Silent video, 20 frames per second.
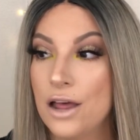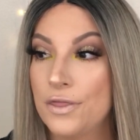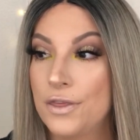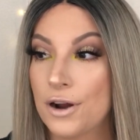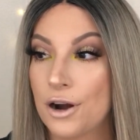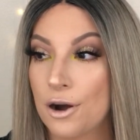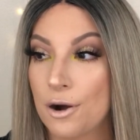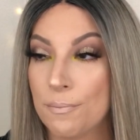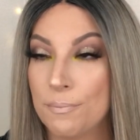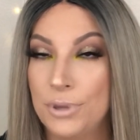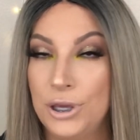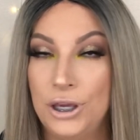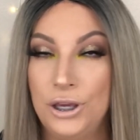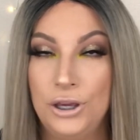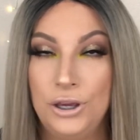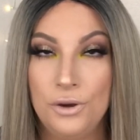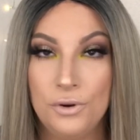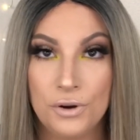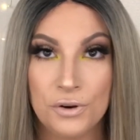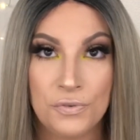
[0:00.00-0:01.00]
They're
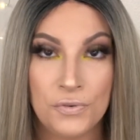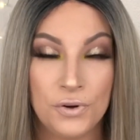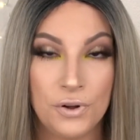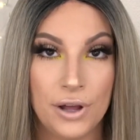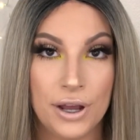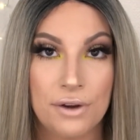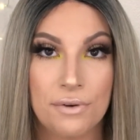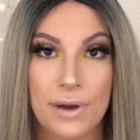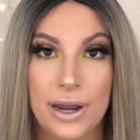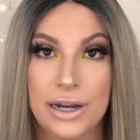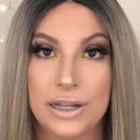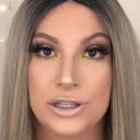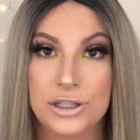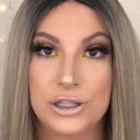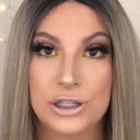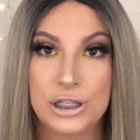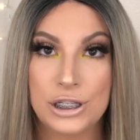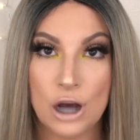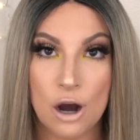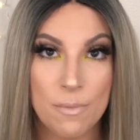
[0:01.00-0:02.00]
beautiful. I created
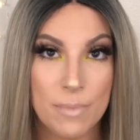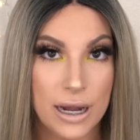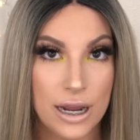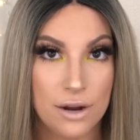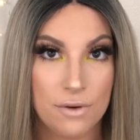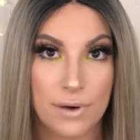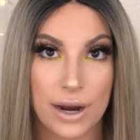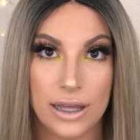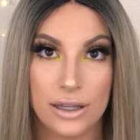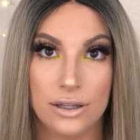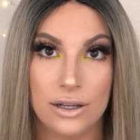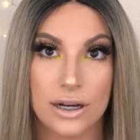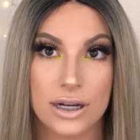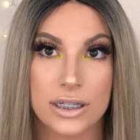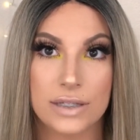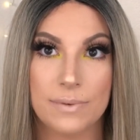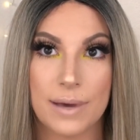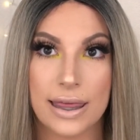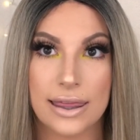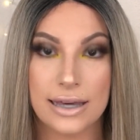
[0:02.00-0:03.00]
so many great
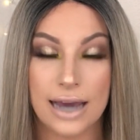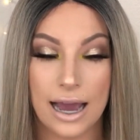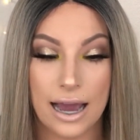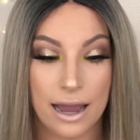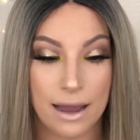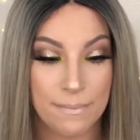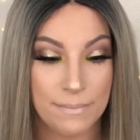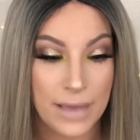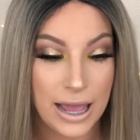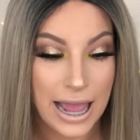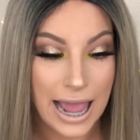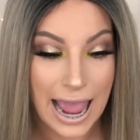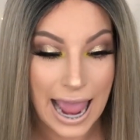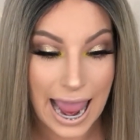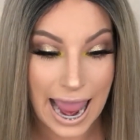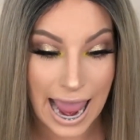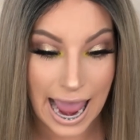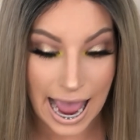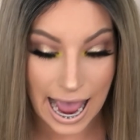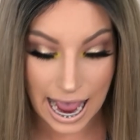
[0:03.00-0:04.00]
looks with them,
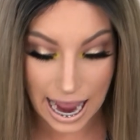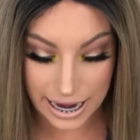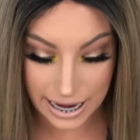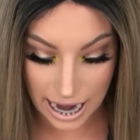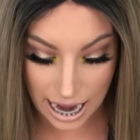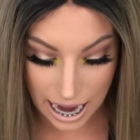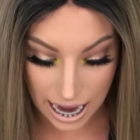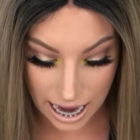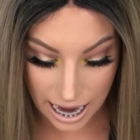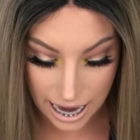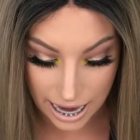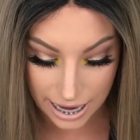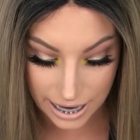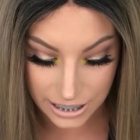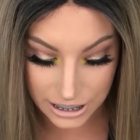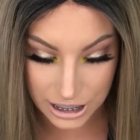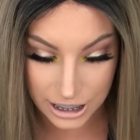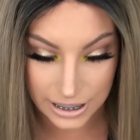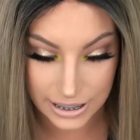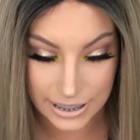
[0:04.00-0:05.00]
and
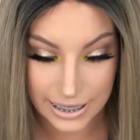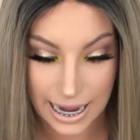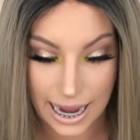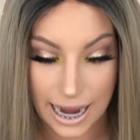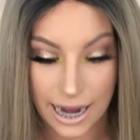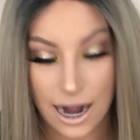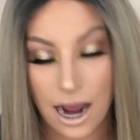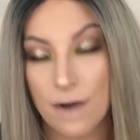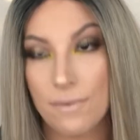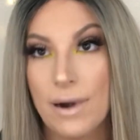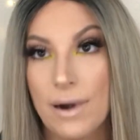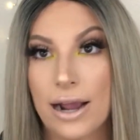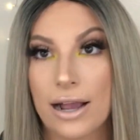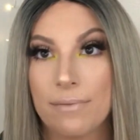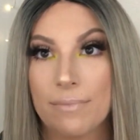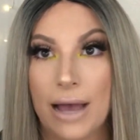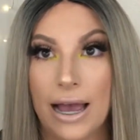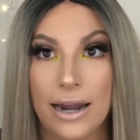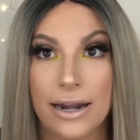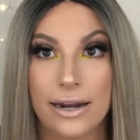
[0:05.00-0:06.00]
I just cannot
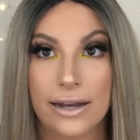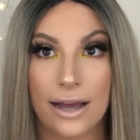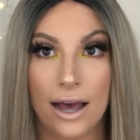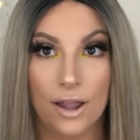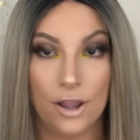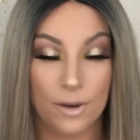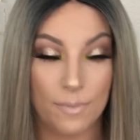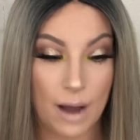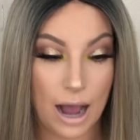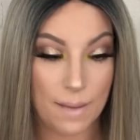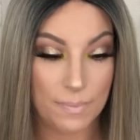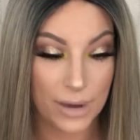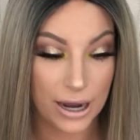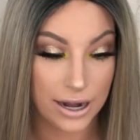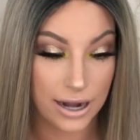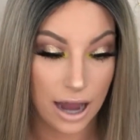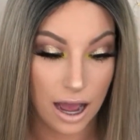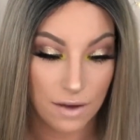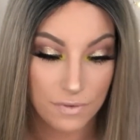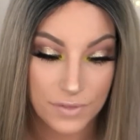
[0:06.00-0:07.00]
recommend ColourPop
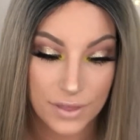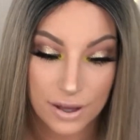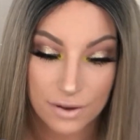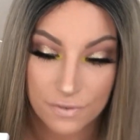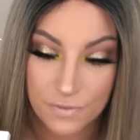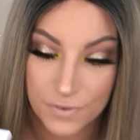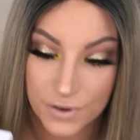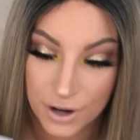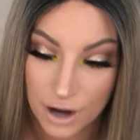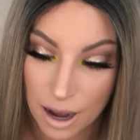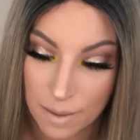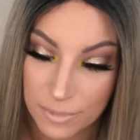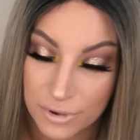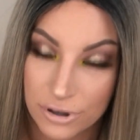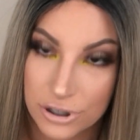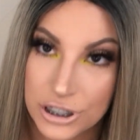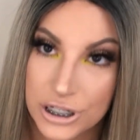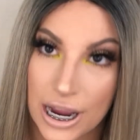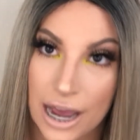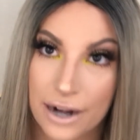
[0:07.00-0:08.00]
enough. They have
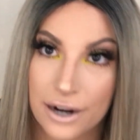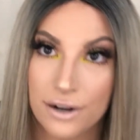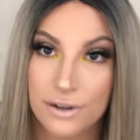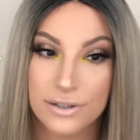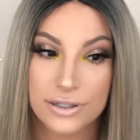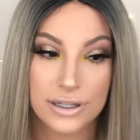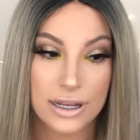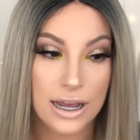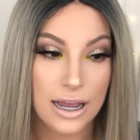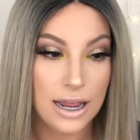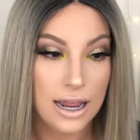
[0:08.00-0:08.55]
phenomenal shadows.